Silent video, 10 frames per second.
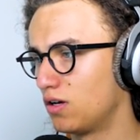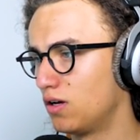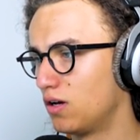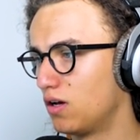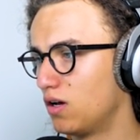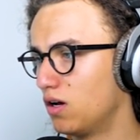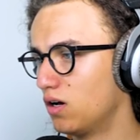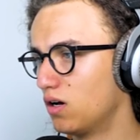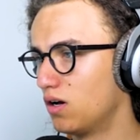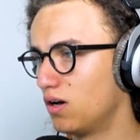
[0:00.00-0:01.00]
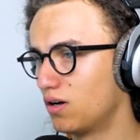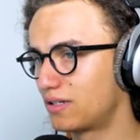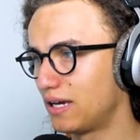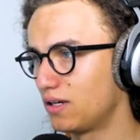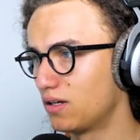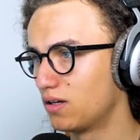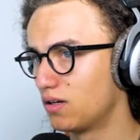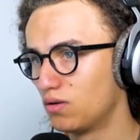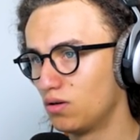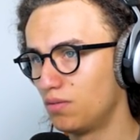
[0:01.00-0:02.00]
Okay.
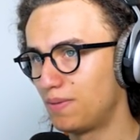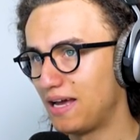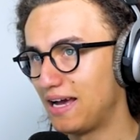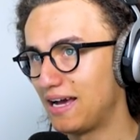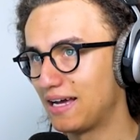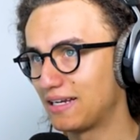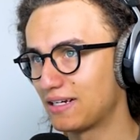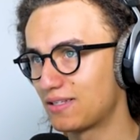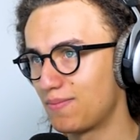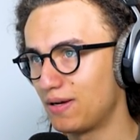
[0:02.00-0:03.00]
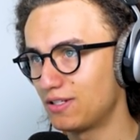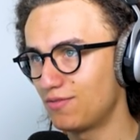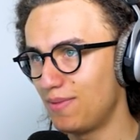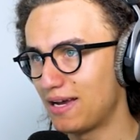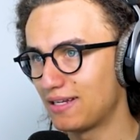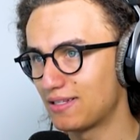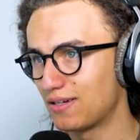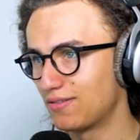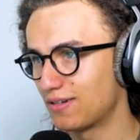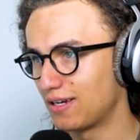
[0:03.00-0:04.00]
Hoopla. There's a bunch of mines
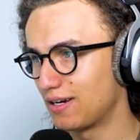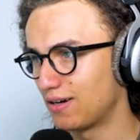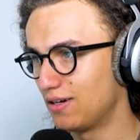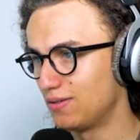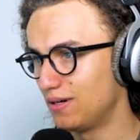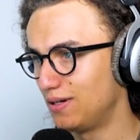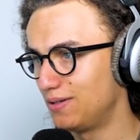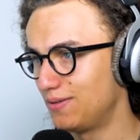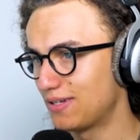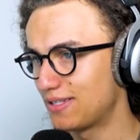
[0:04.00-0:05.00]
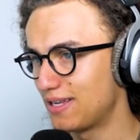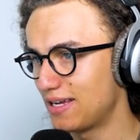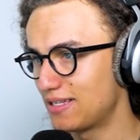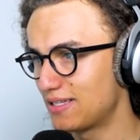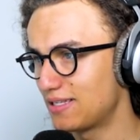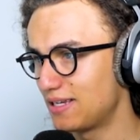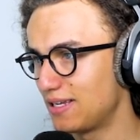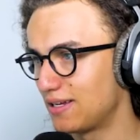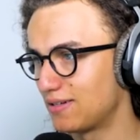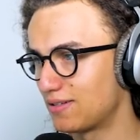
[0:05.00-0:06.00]
over here. Oh, always nice to see
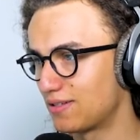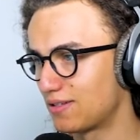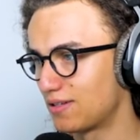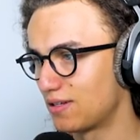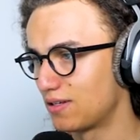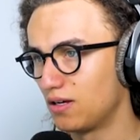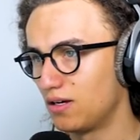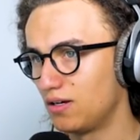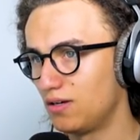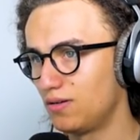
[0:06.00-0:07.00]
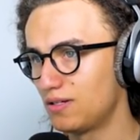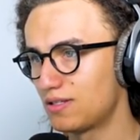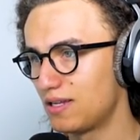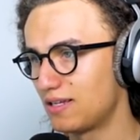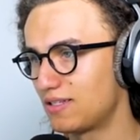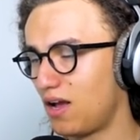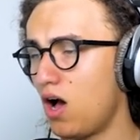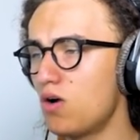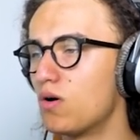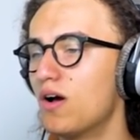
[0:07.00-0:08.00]
those. Always nice to...
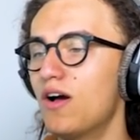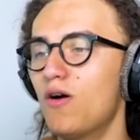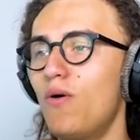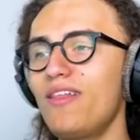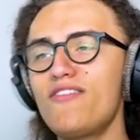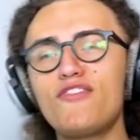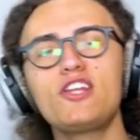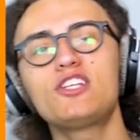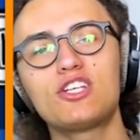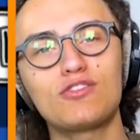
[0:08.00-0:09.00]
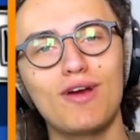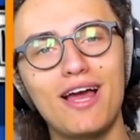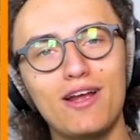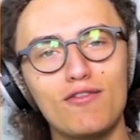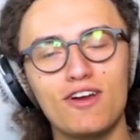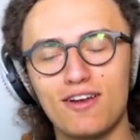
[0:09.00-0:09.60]
Oh! Well, the finish is right over